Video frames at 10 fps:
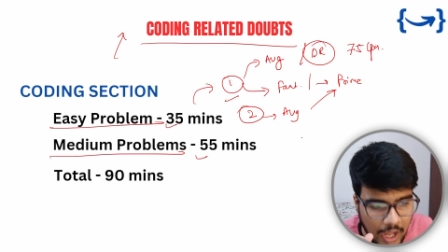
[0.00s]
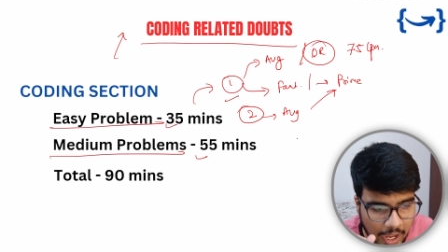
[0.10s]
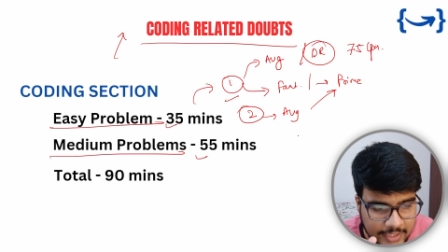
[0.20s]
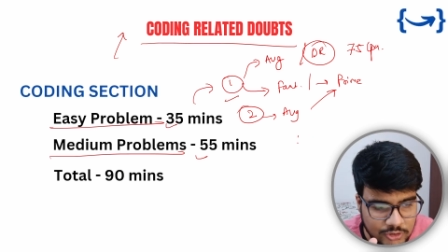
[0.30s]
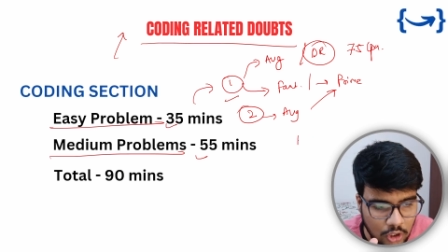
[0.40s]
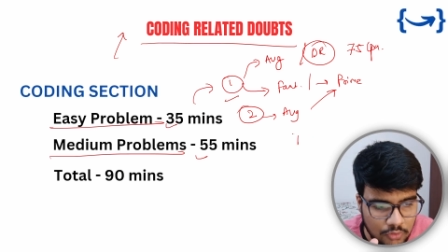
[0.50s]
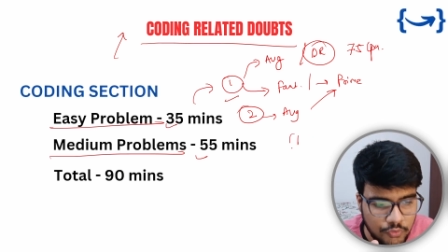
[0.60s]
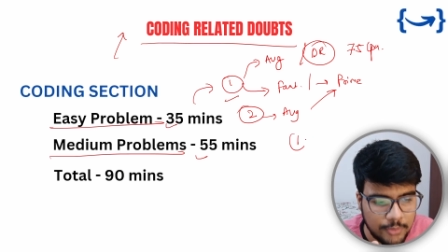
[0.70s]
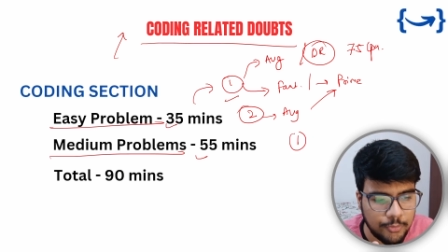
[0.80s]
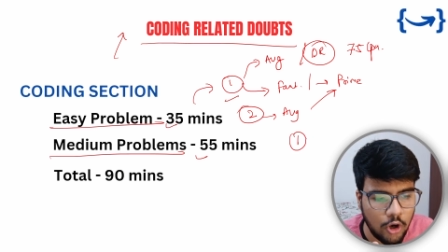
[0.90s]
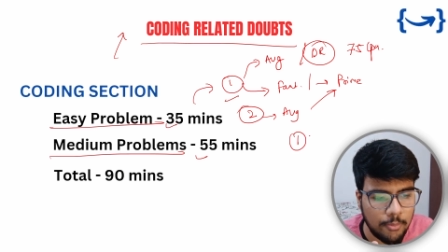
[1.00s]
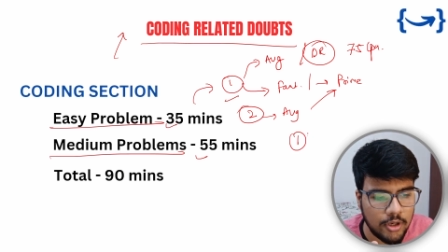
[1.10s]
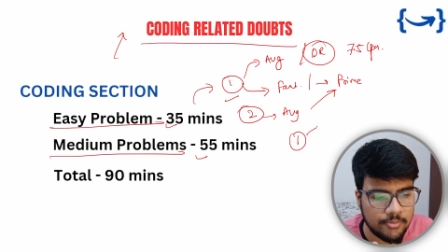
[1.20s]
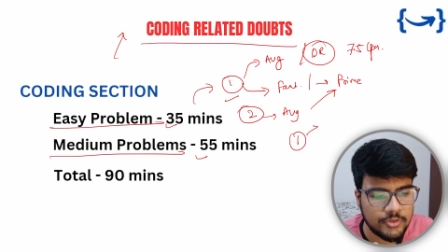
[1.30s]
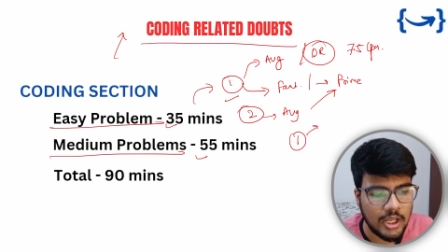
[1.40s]
I solved one
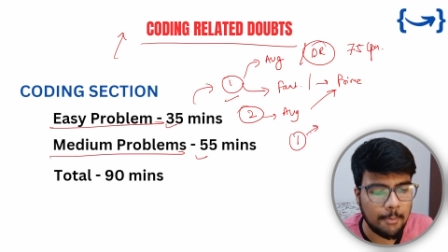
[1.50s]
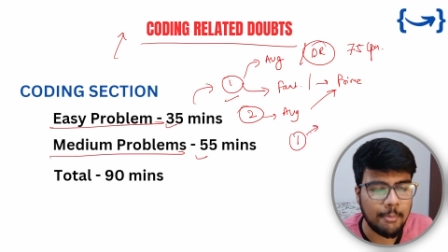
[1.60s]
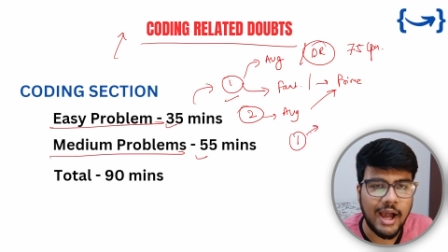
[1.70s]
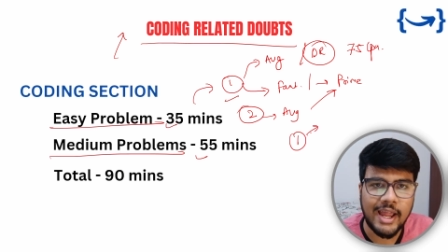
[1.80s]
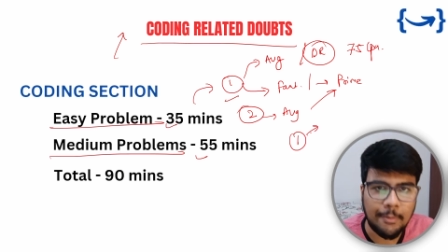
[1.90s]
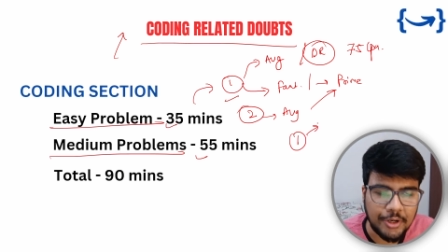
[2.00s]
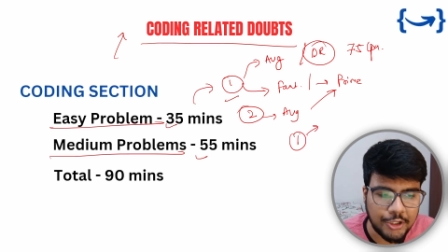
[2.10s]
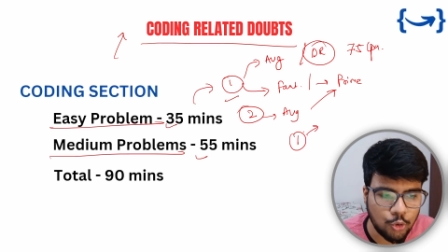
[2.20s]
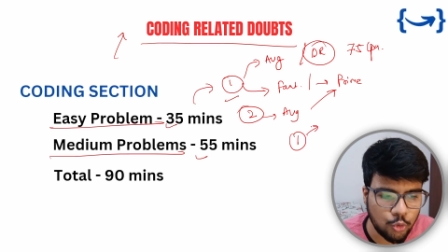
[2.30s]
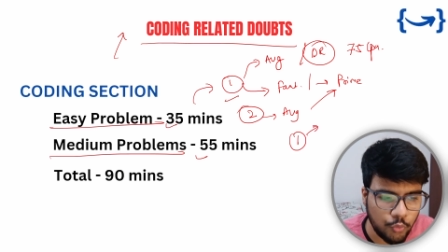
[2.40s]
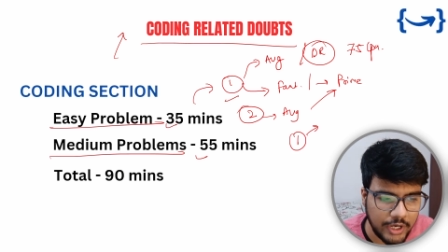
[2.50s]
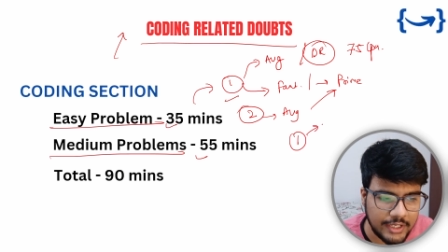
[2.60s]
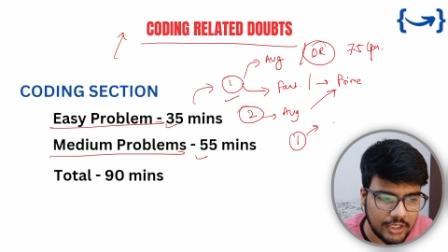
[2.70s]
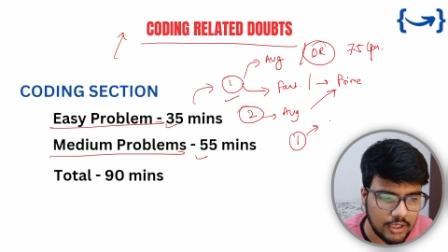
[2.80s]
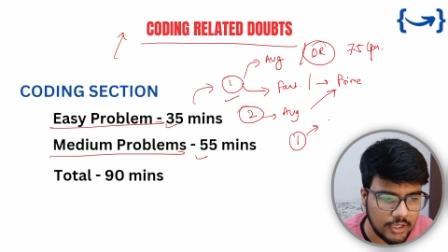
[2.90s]
problem, my aptitude
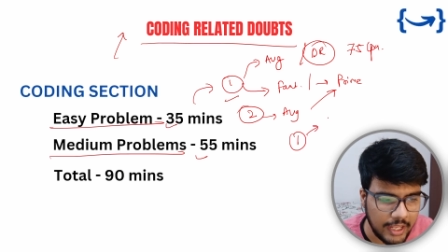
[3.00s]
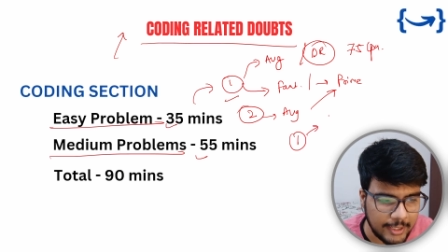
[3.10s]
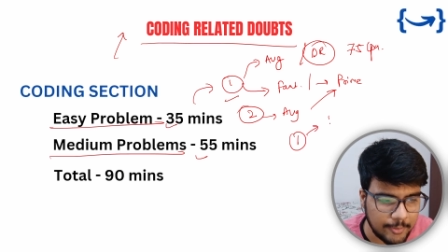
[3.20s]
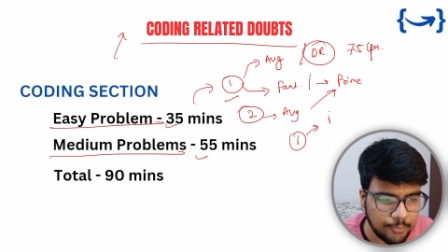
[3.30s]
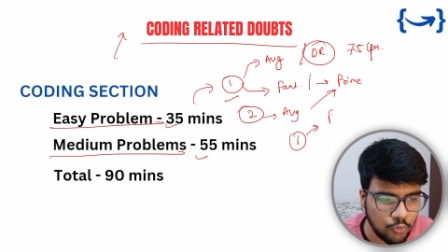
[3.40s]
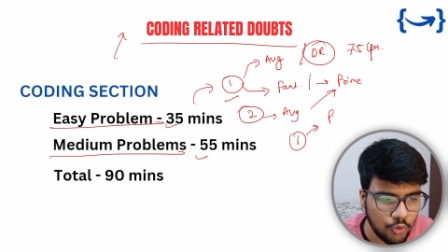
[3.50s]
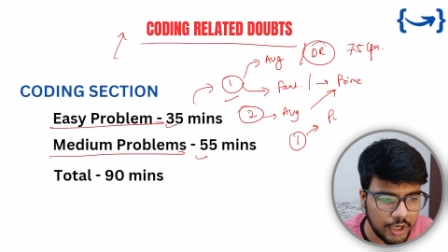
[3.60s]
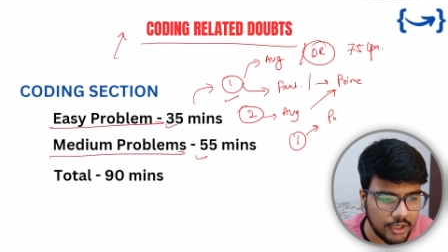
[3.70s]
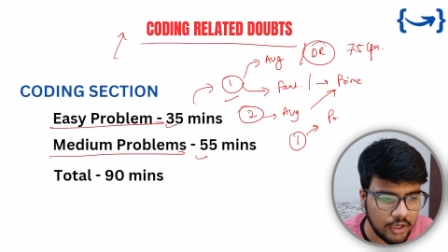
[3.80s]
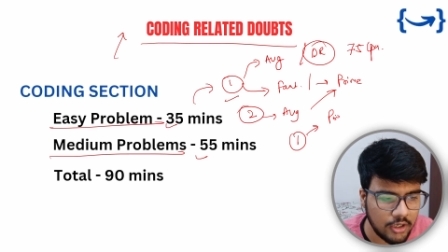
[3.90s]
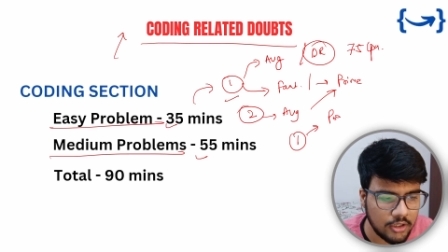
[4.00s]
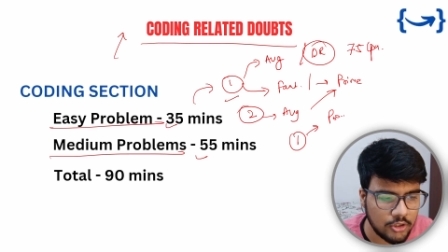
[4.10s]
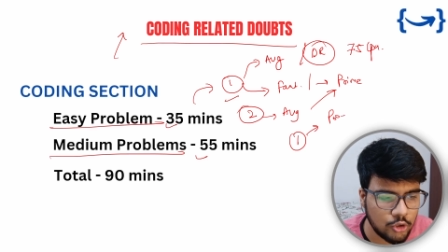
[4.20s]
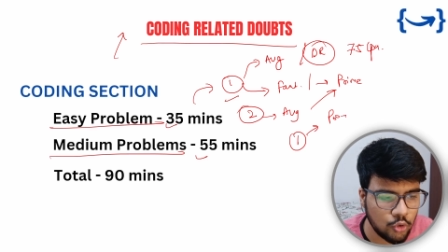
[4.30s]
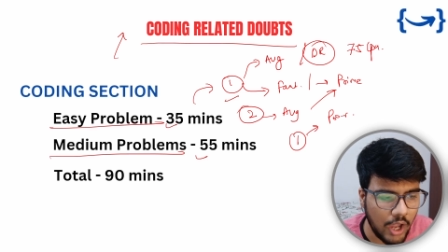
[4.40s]
went like poor
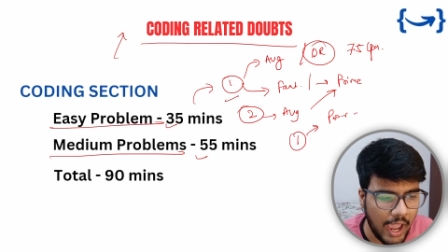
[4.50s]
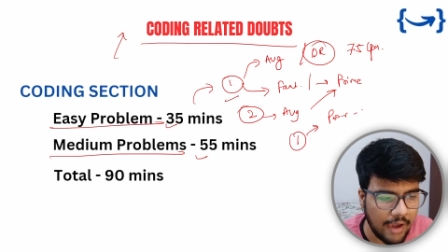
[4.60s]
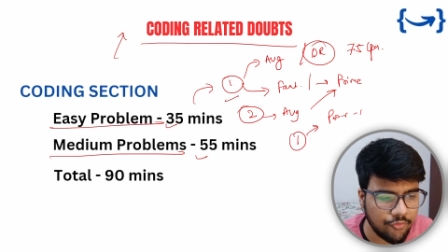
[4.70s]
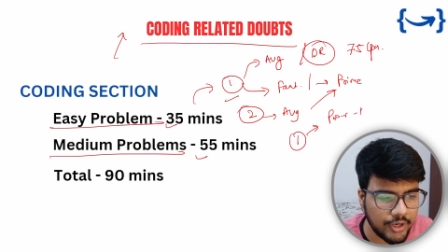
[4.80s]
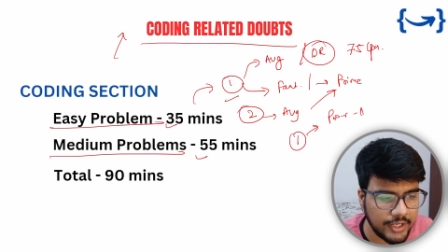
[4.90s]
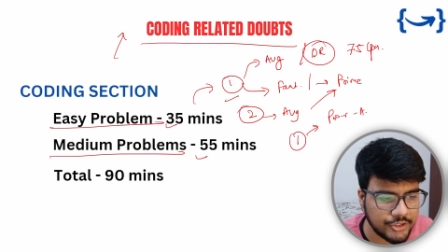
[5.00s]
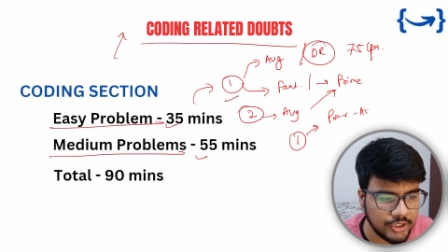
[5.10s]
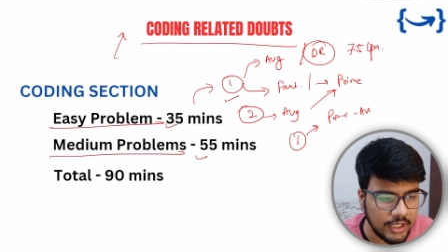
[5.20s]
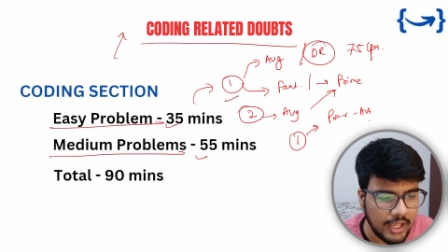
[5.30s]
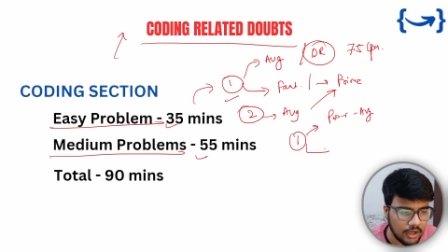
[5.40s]
to average,